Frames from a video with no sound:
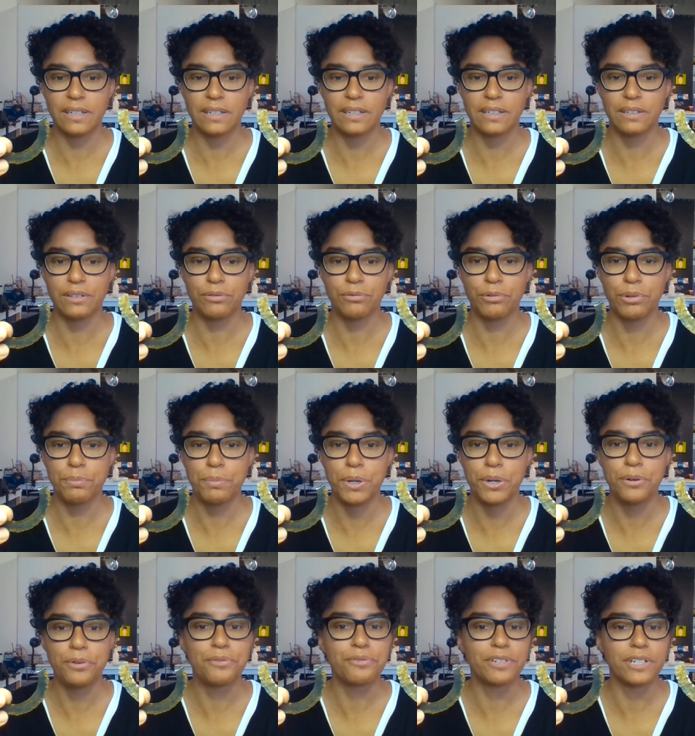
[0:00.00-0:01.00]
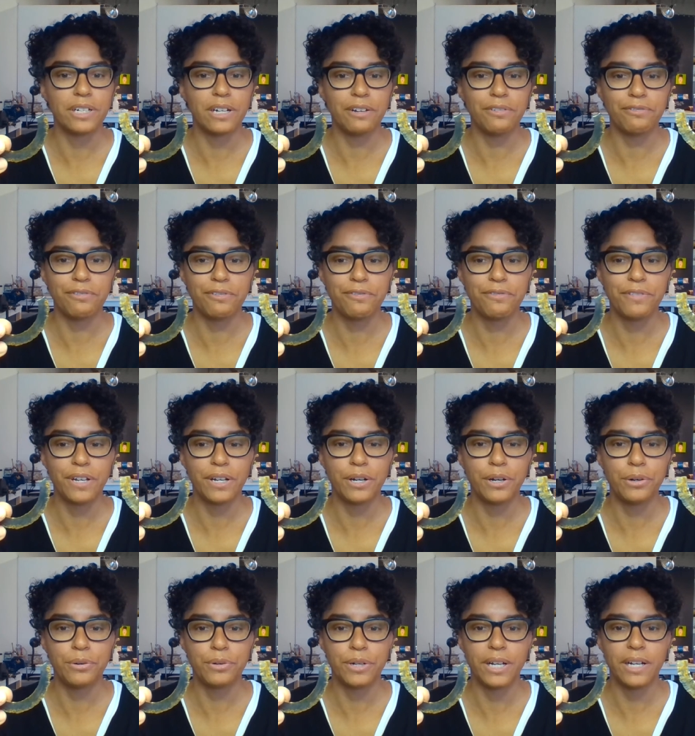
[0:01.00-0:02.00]
I didn't remove enough of the
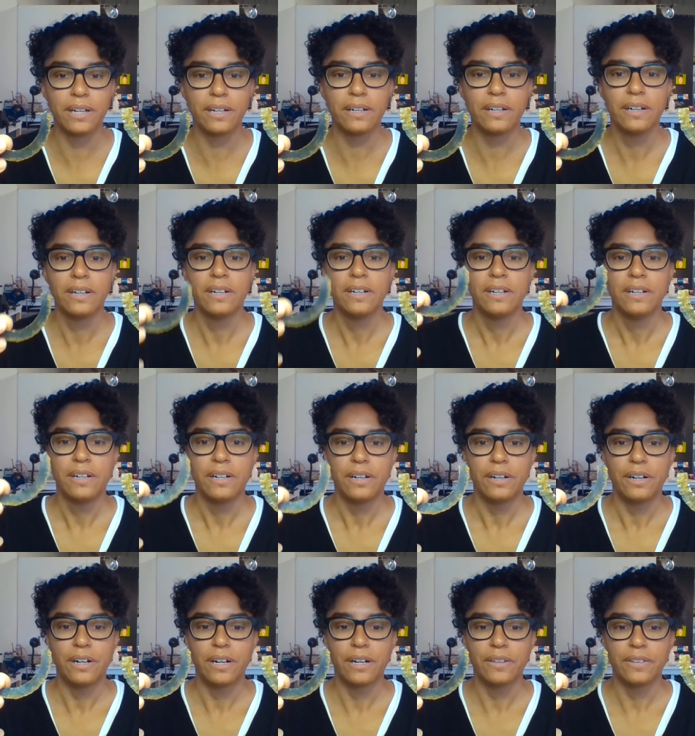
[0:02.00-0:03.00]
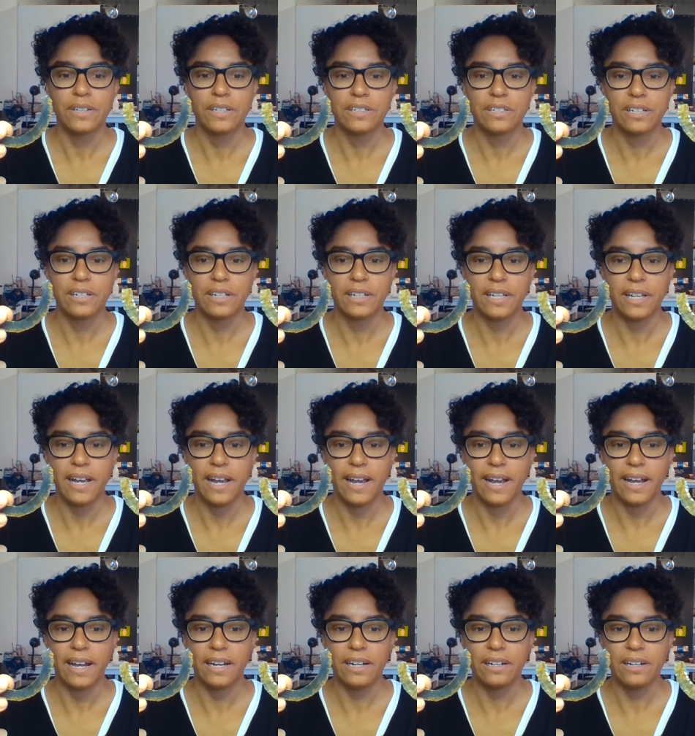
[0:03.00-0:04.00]
coating on the tin
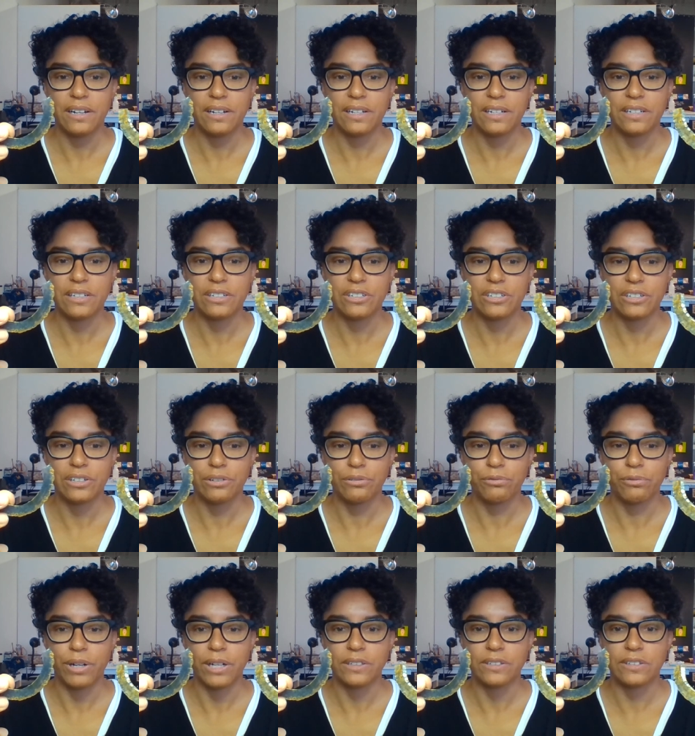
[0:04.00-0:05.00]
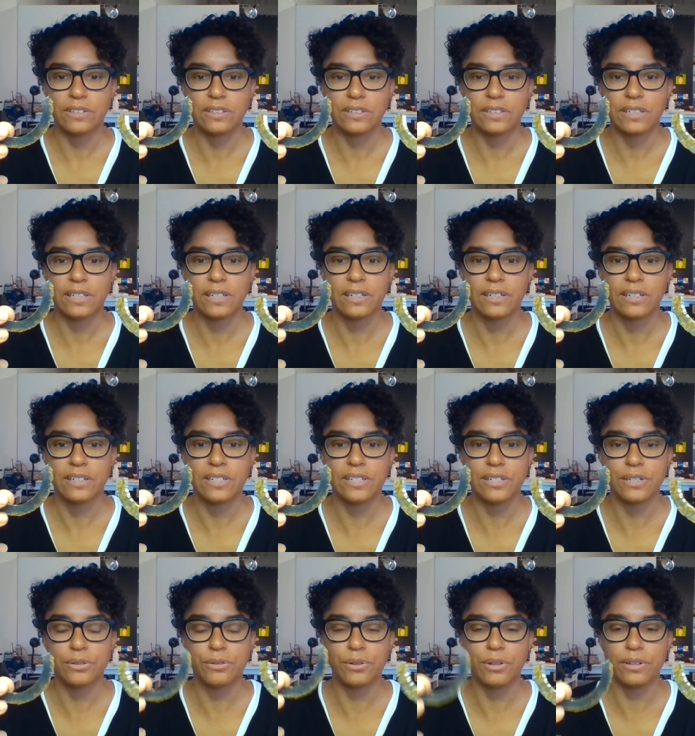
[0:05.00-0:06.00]
can, it didn't rust
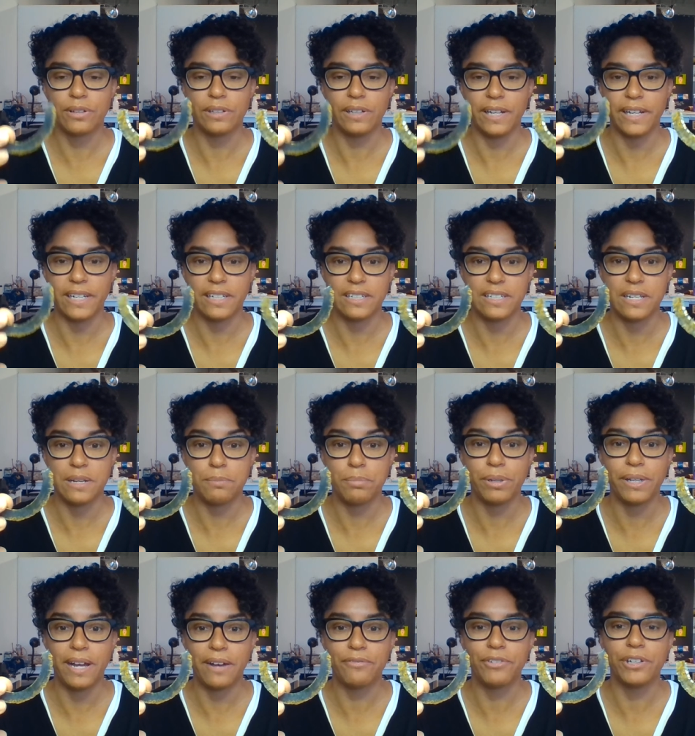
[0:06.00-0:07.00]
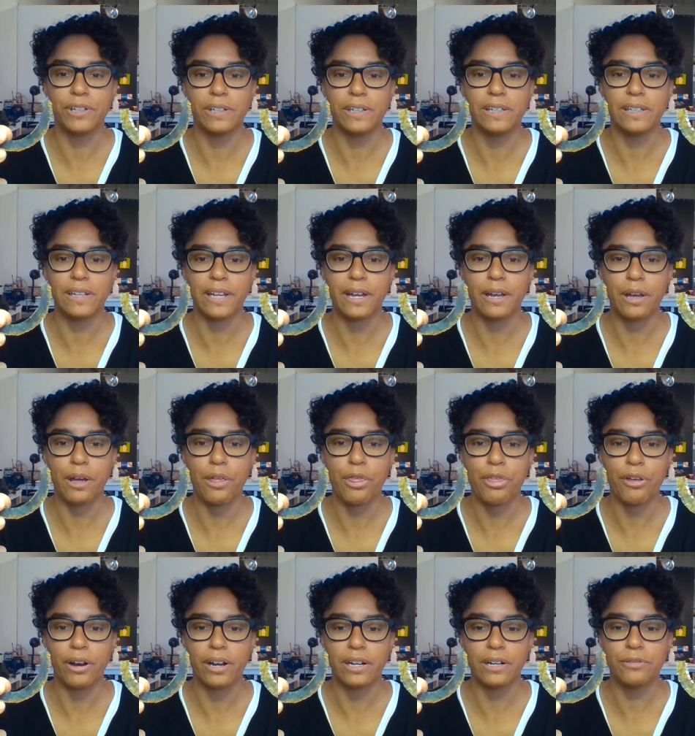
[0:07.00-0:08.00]
to a deep level like I
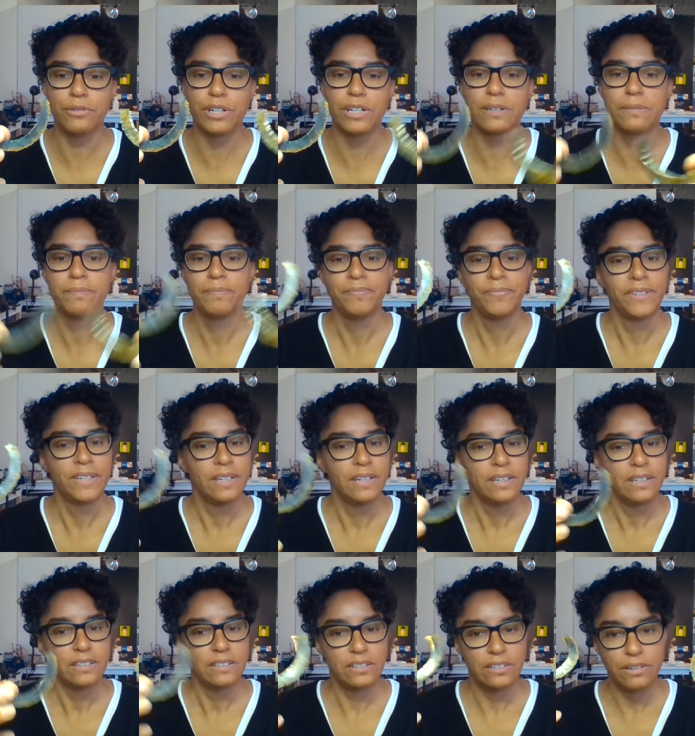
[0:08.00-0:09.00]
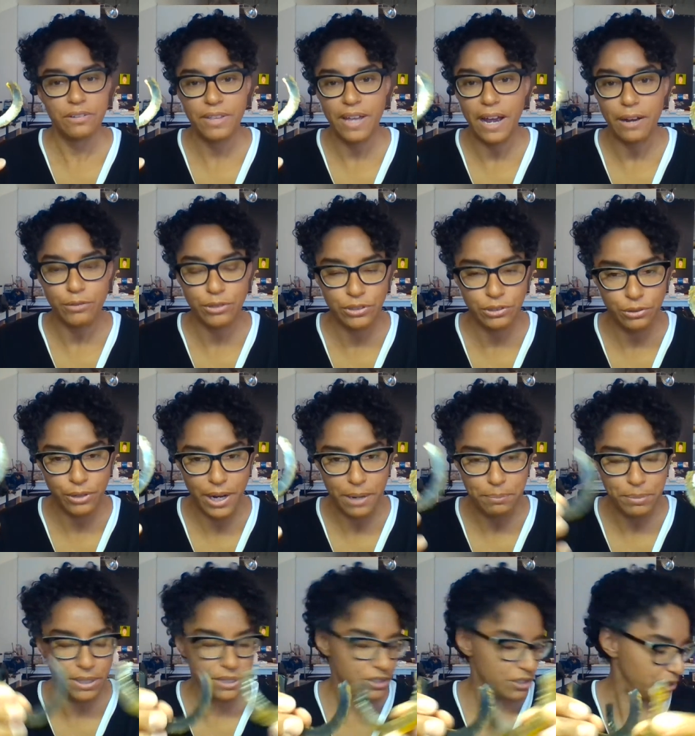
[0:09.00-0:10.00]
thought it would. So that was
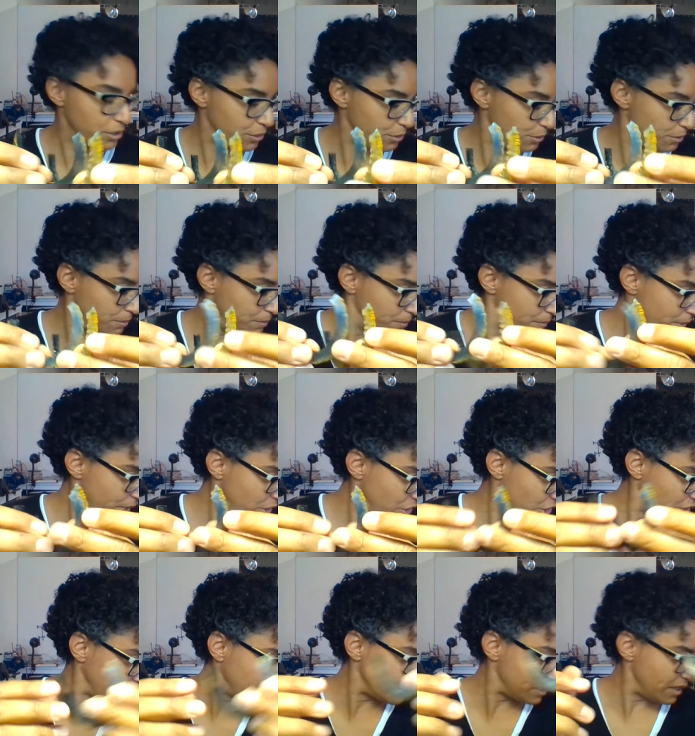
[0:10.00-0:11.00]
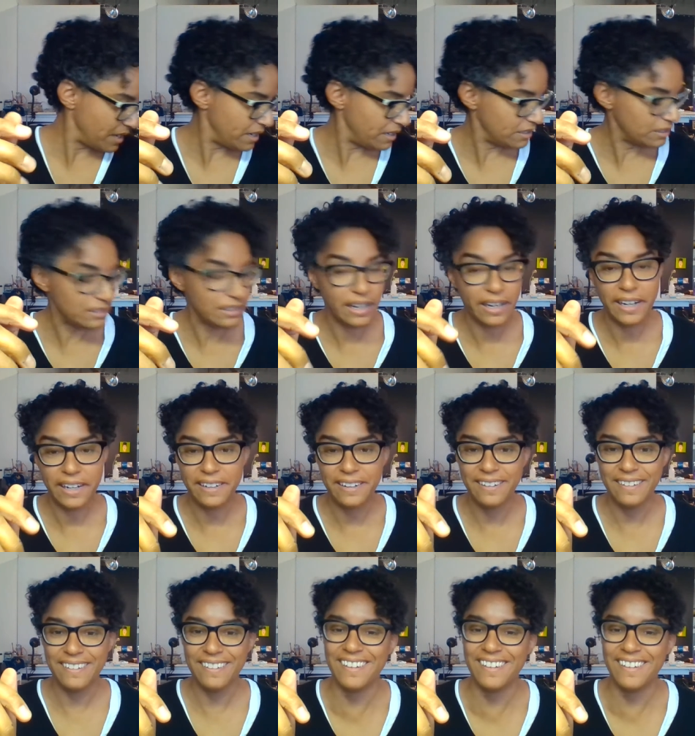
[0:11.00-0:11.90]
crappy too. I checked that aside.